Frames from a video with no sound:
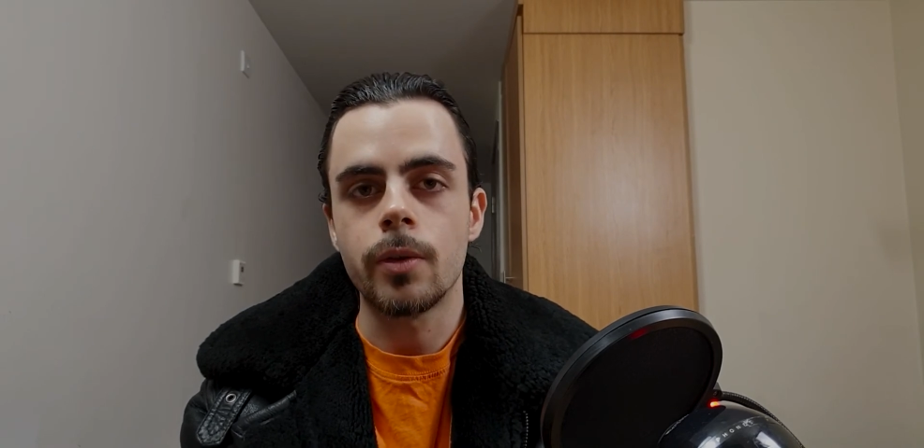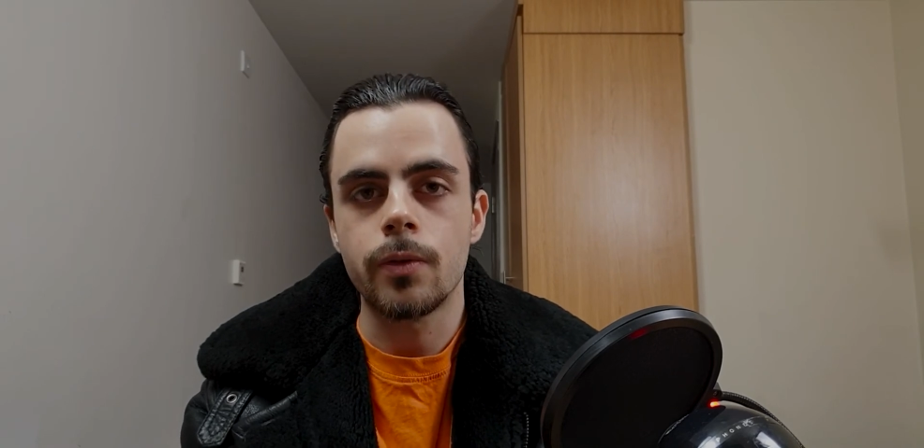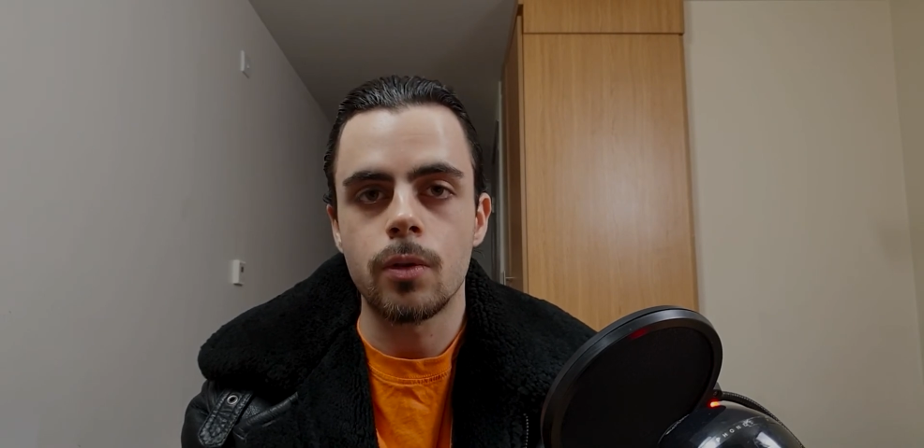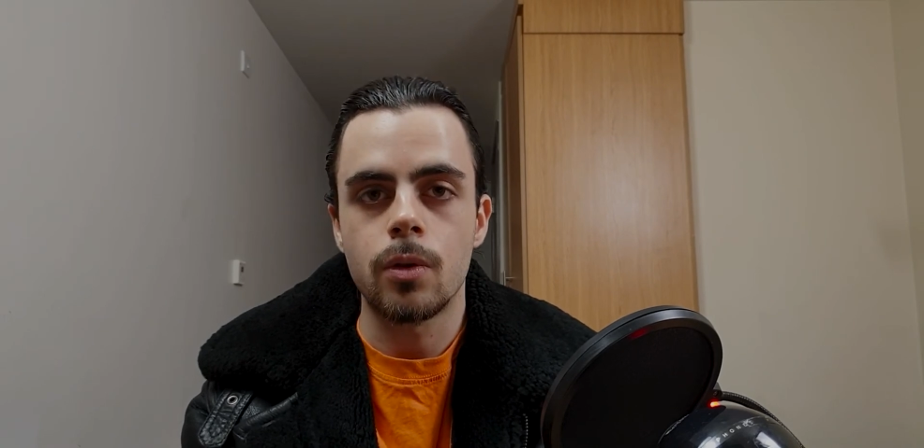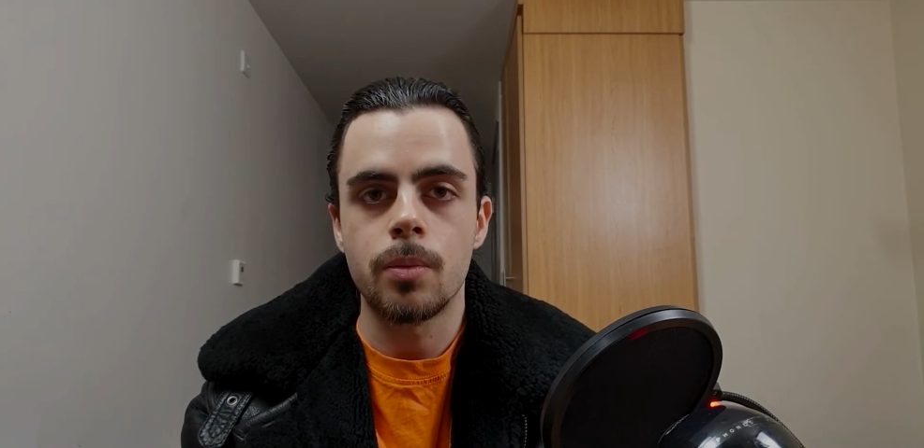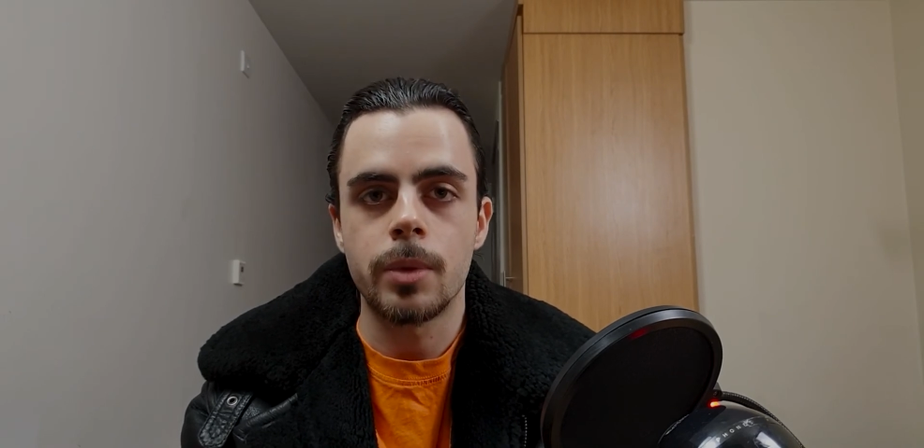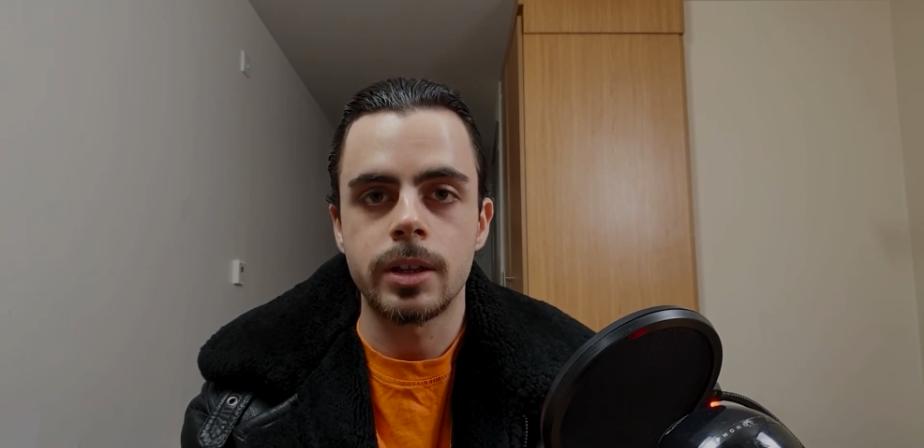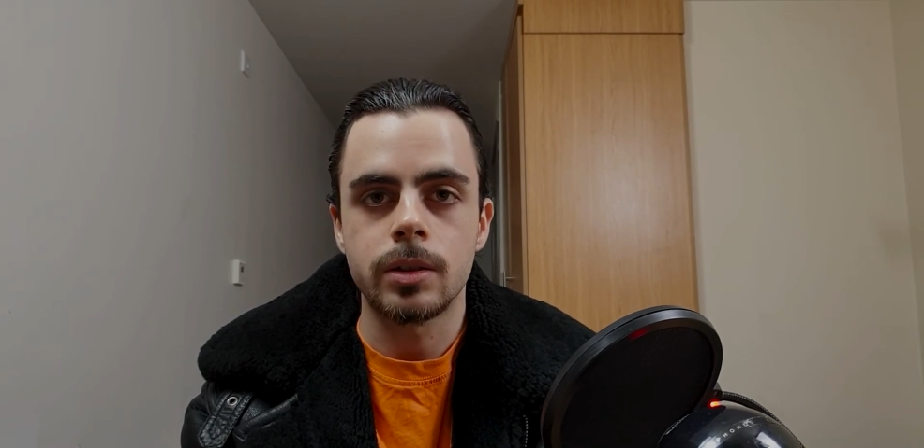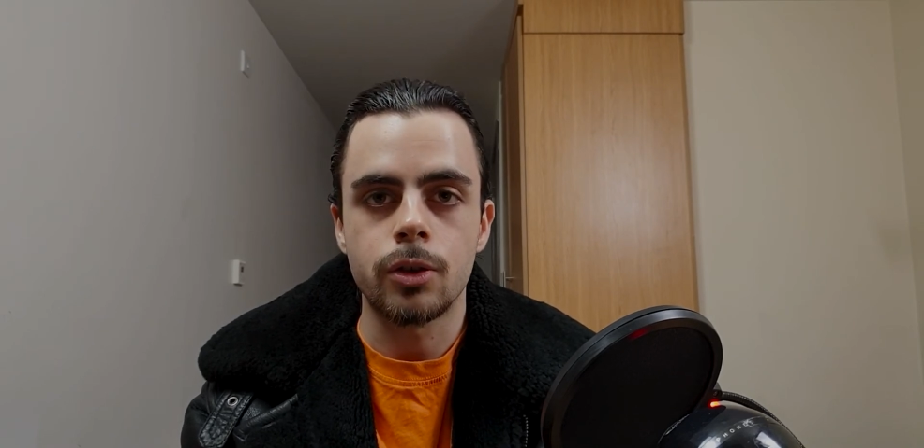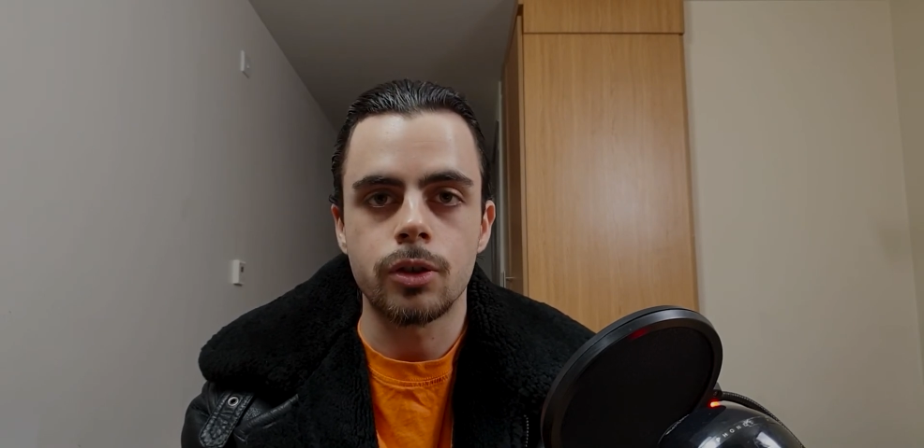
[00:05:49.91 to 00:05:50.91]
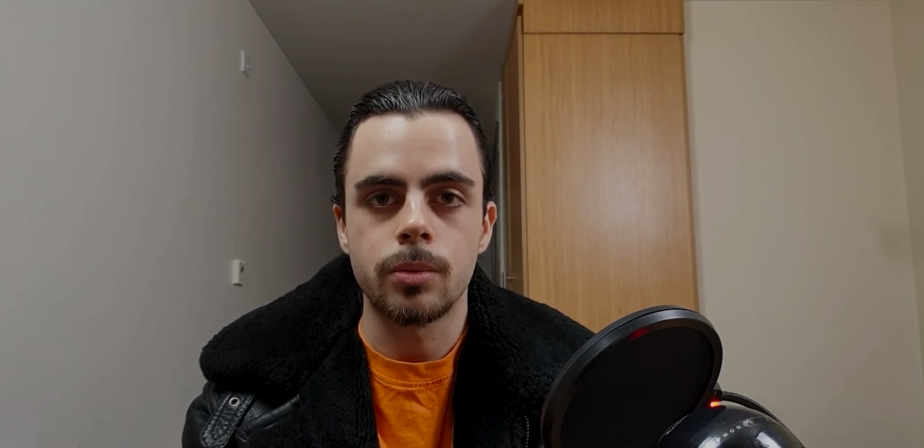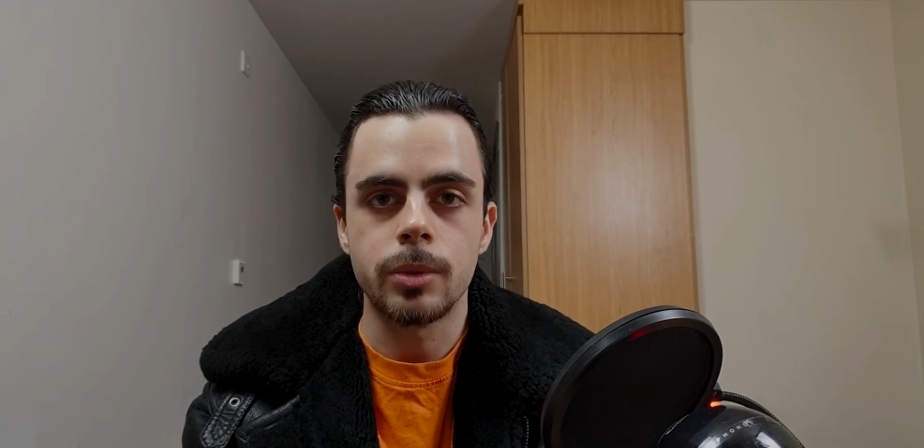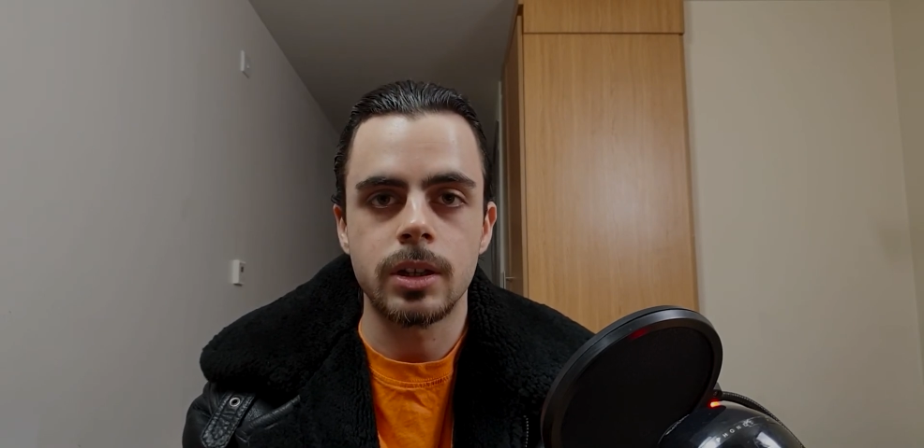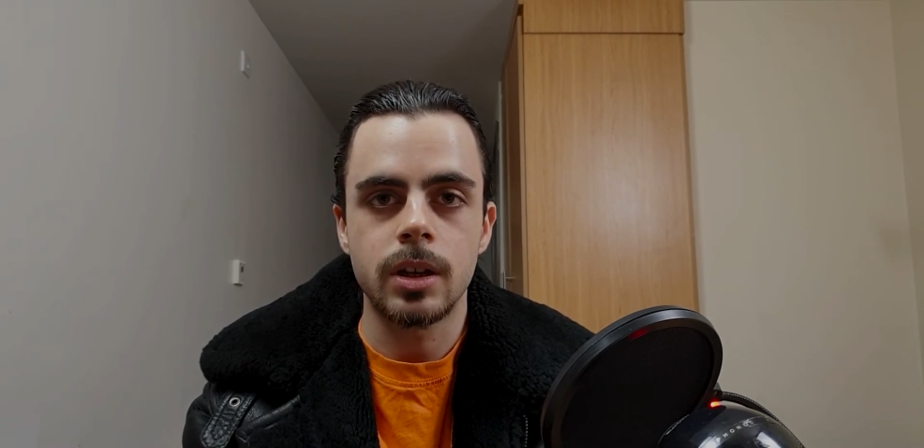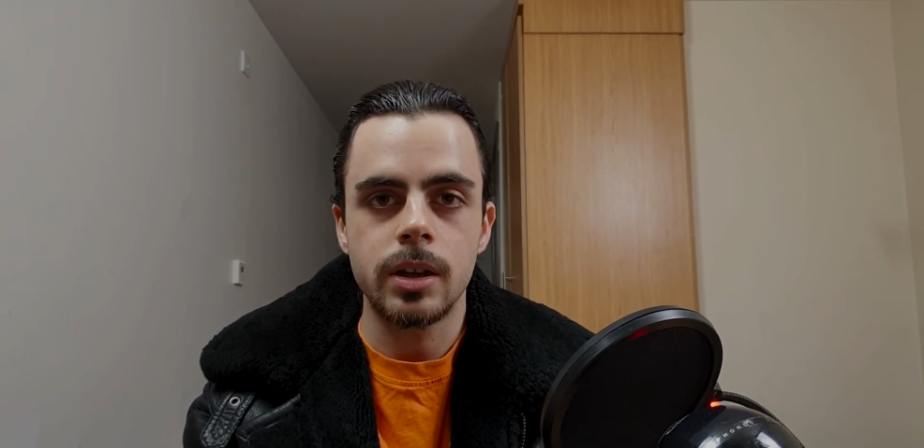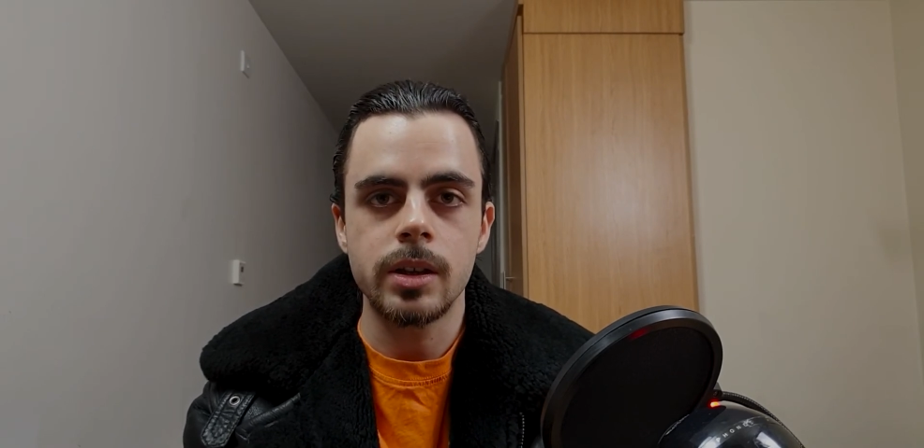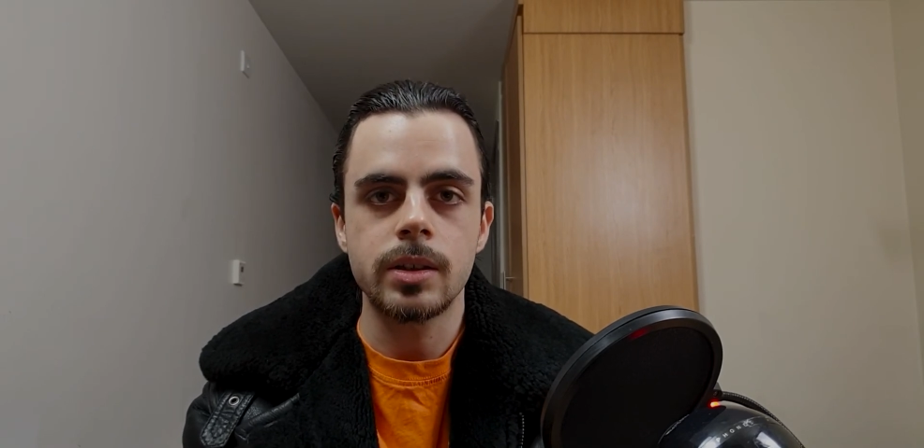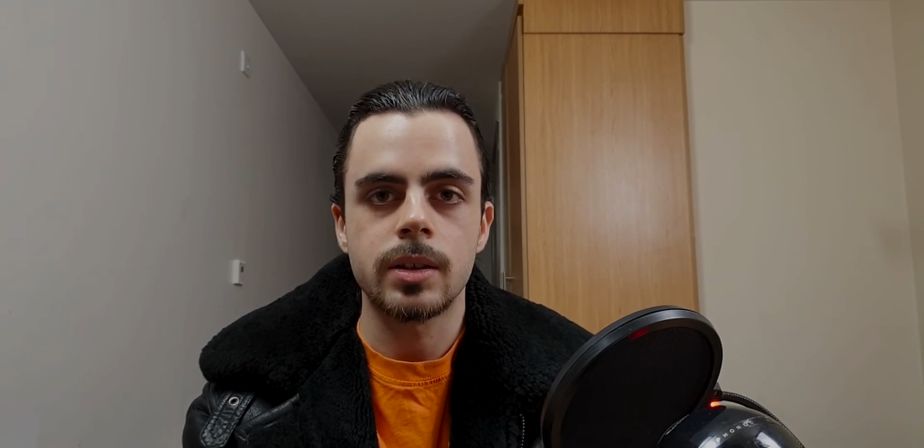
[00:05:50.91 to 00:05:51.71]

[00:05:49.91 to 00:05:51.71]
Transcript: for my social media links.